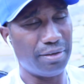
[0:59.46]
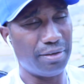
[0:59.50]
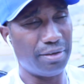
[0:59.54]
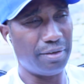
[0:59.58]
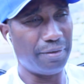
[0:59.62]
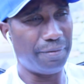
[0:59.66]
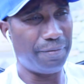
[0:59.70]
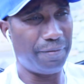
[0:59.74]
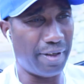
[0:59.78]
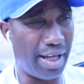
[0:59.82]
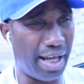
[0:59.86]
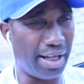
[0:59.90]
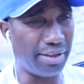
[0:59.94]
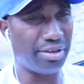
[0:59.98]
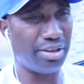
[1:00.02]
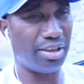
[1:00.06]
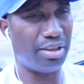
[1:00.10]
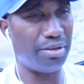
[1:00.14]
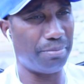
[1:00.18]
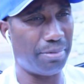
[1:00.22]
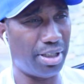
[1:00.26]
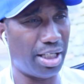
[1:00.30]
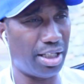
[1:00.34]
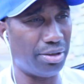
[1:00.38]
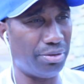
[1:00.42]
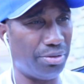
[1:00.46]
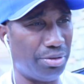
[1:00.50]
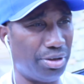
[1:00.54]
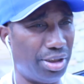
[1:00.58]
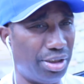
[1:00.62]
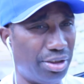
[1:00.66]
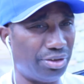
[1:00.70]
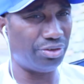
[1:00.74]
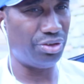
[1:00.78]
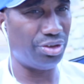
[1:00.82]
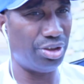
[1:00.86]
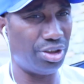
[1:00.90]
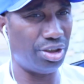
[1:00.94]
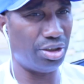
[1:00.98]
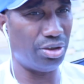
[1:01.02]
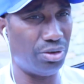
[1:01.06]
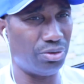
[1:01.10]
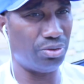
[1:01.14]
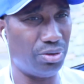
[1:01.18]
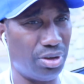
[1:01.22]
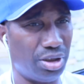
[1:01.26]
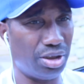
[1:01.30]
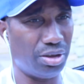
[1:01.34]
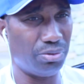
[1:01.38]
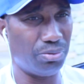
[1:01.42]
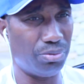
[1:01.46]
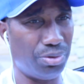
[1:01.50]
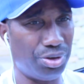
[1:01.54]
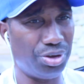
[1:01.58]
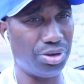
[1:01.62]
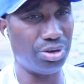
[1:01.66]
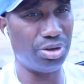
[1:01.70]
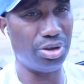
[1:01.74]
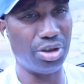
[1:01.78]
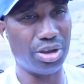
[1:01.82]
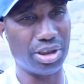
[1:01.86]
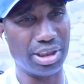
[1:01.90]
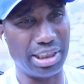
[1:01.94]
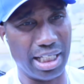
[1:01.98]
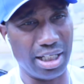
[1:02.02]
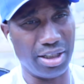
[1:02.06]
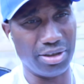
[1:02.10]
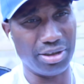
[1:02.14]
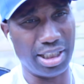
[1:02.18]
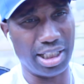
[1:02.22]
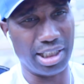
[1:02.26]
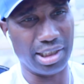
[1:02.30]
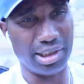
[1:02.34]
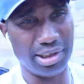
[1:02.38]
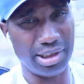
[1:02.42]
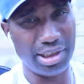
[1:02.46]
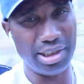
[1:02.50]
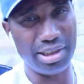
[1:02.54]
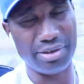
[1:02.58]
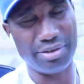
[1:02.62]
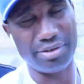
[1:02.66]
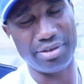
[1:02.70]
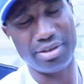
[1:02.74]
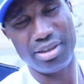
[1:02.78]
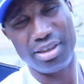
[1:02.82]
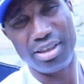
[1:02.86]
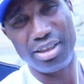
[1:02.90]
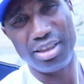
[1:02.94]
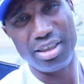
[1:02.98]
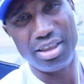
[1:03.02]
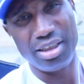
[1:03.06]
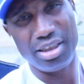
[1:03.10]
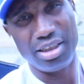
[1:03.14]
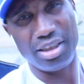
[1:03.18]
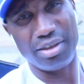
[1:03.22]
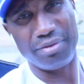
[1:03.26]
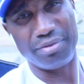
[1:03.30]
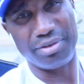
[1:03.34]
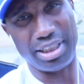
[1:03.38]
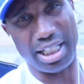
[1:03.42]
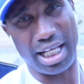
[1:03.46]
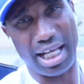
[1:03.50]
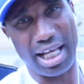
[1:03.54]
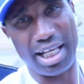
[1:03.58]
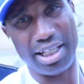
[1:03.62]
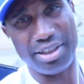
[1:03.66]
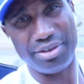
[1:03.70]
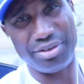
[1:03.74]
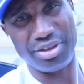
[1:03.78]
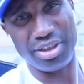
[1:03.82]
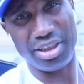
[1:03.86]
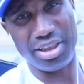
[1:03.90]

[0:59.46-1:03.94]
the fact of the matter is, you know, uh, when you look down that list of guys